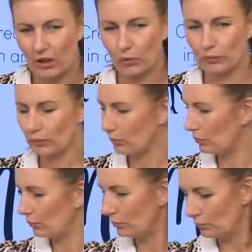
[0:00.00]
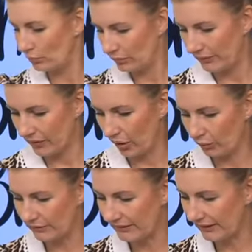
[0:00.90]
oh, it's
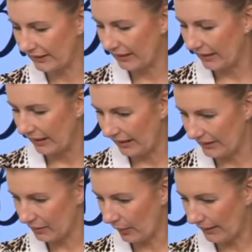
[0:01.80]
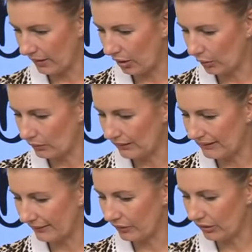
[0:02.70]
cold, isn't it? It is quite cold.
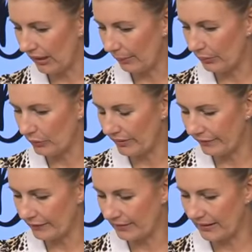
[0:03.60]
Let's have a look at our beautiful